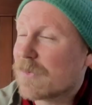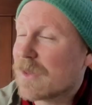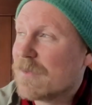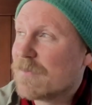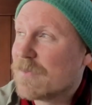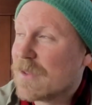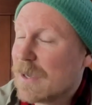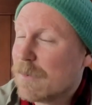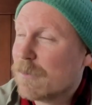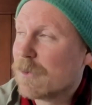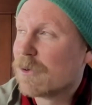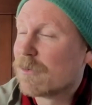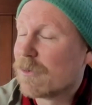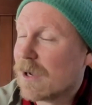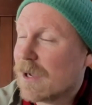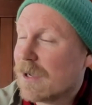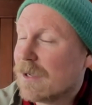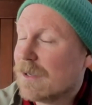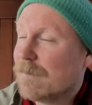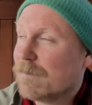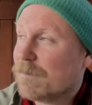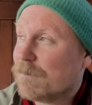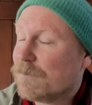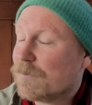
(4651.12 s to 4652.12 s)
They were
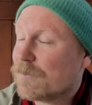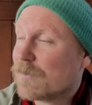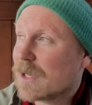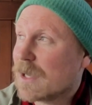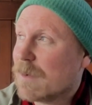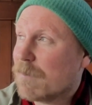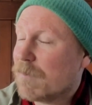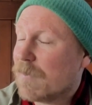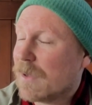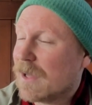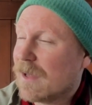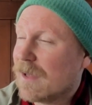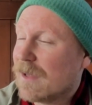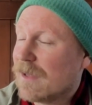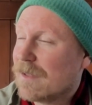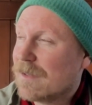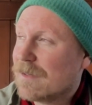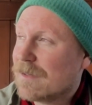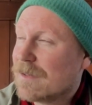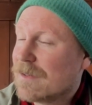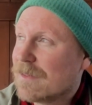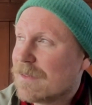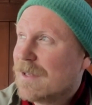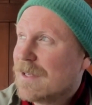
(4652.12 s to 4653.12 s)
great, but
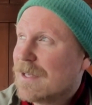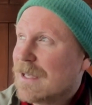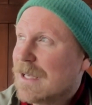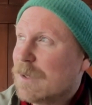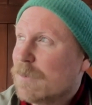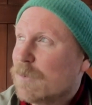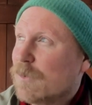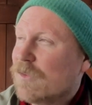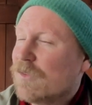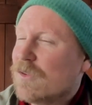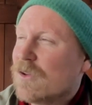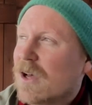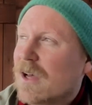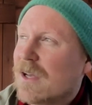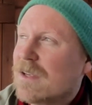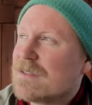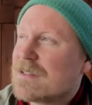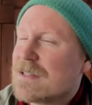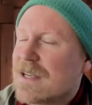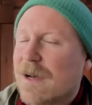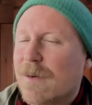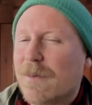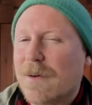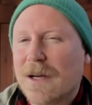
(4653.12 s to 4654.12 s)
it was
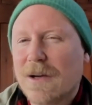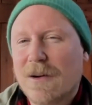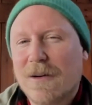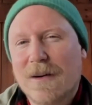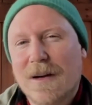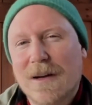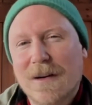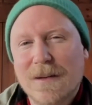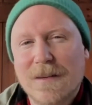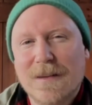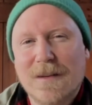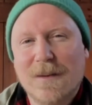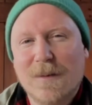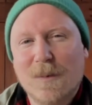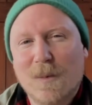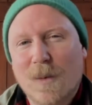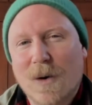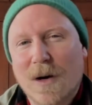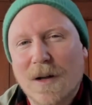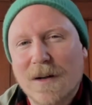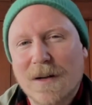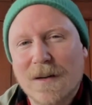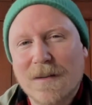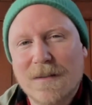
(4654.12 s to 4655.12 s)
nice how I created this
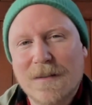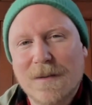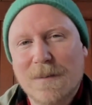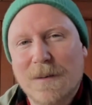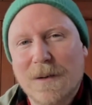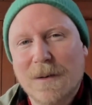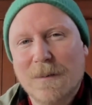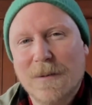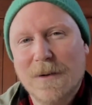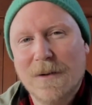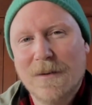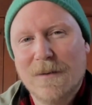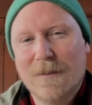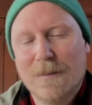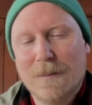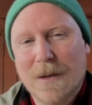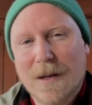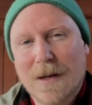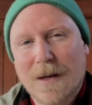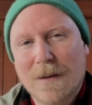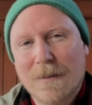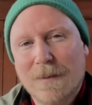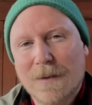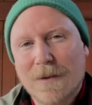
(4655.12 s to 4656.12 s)
one unzipping piece of
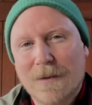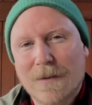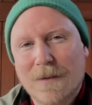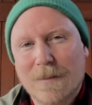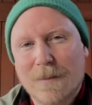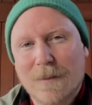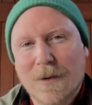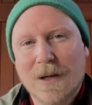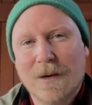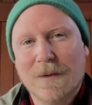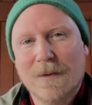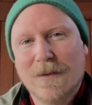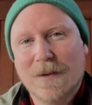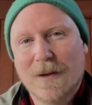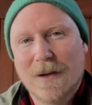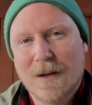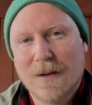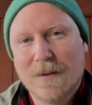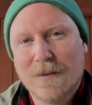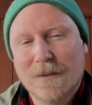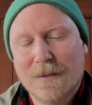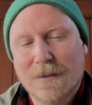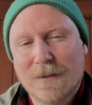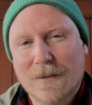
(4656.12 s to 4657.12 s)
plywood when I was at
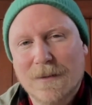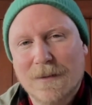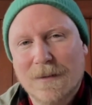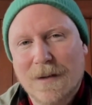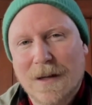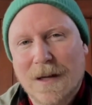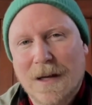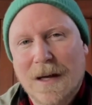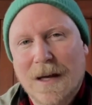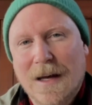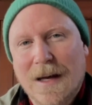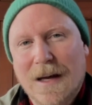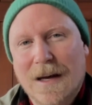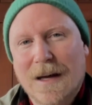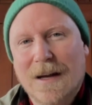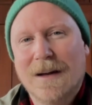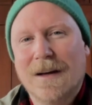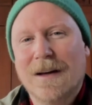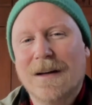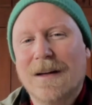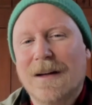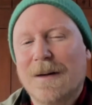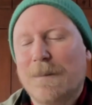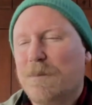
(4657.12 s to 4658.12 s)
art school. And
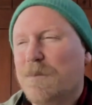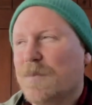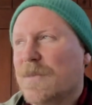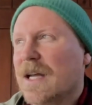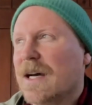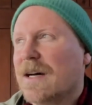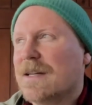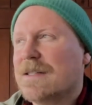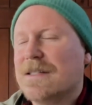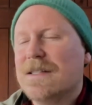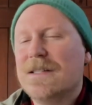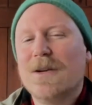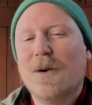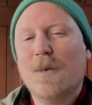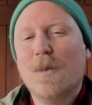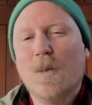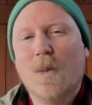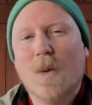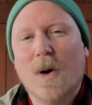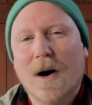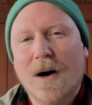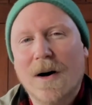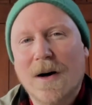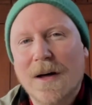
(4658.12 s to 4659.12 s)
I, I didn't know
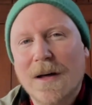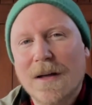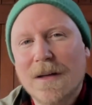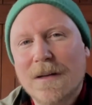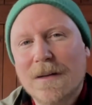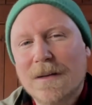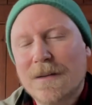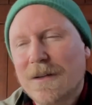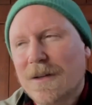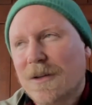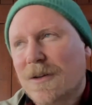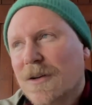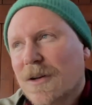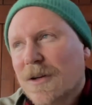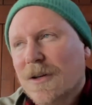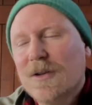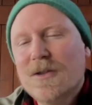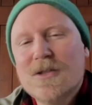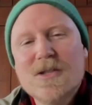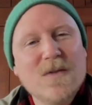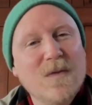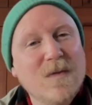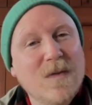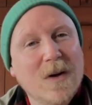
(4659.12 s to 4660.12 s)
why, you know, you
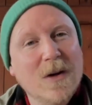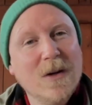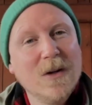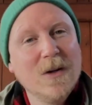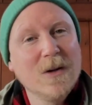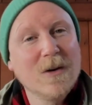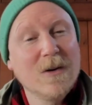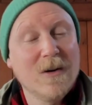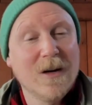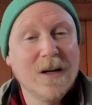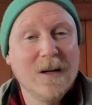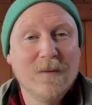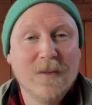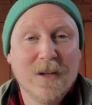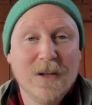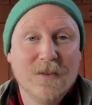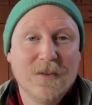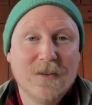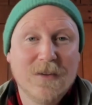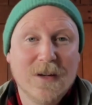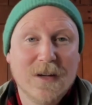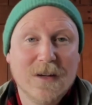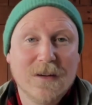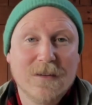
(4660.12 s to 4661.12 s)
just follow your creative
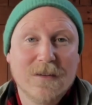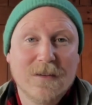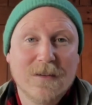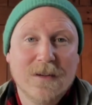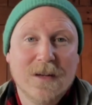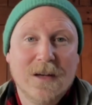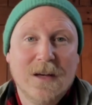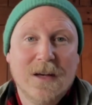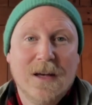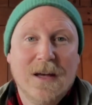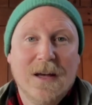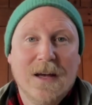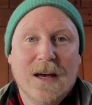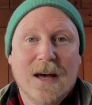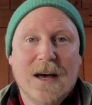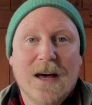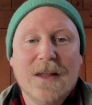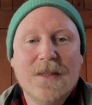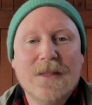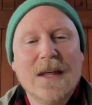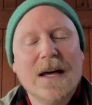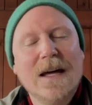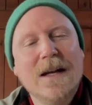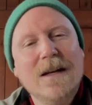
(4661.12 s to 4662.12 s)
instincts.
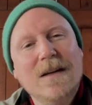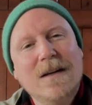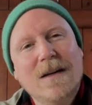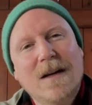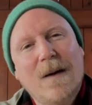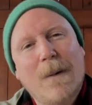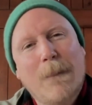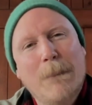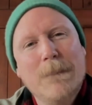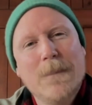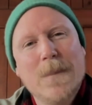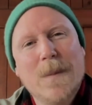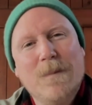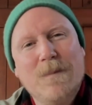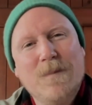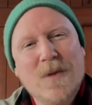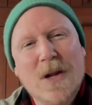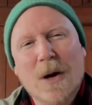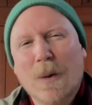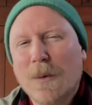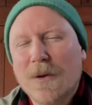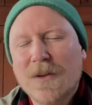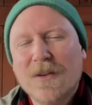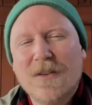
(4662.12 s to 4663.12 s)
And then
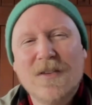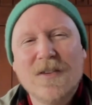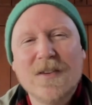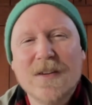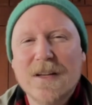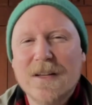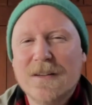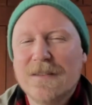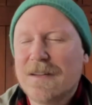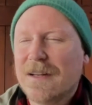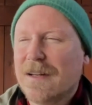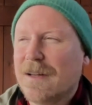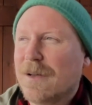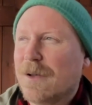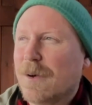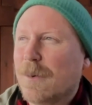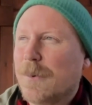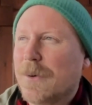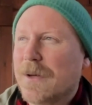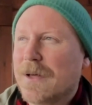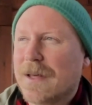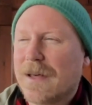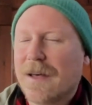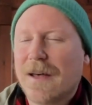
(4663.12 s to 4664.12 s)
no one sees it, no
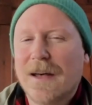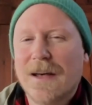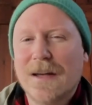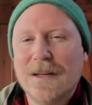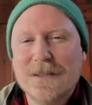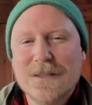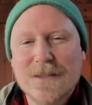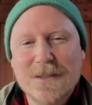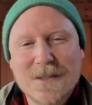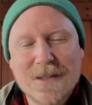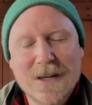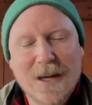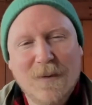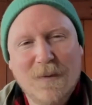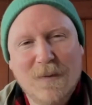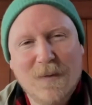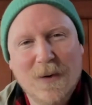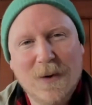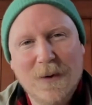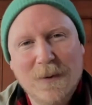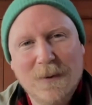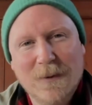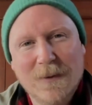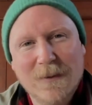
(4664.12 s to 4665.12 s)
one cares, you take a
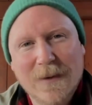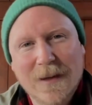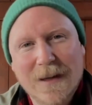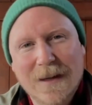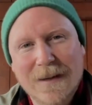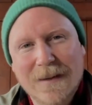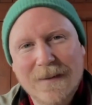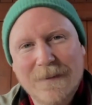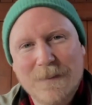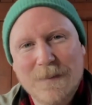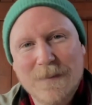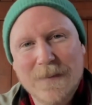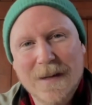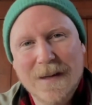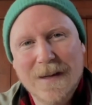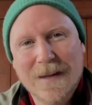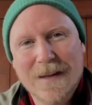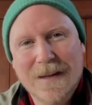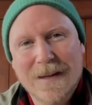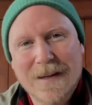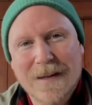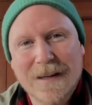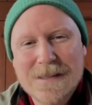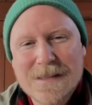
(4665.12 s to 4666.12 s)
photo of it.
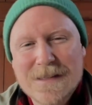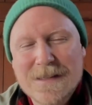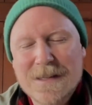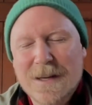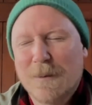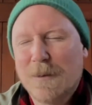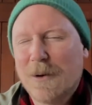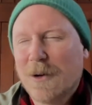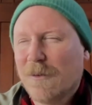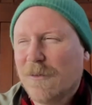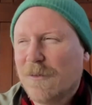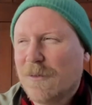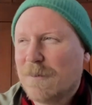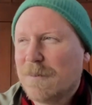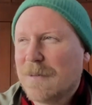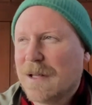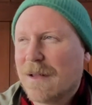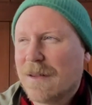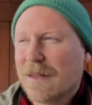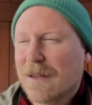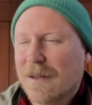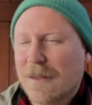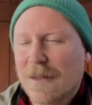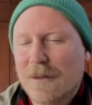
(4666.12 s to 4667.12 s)
Someone offered me,
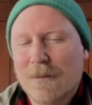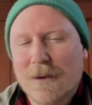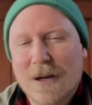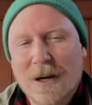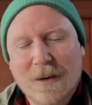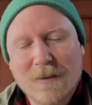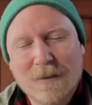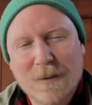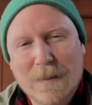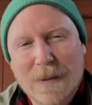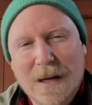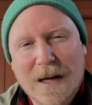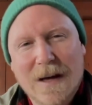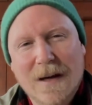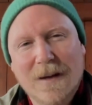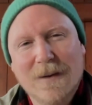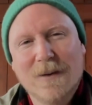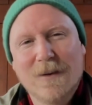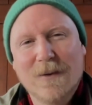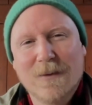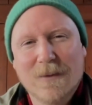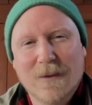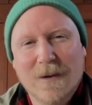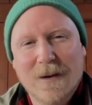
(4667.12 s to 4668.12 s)
I think, three hundred
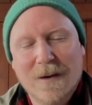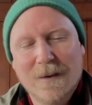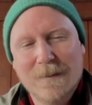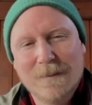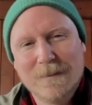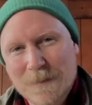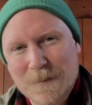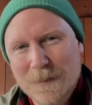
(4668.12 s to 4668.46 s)
pounds for it.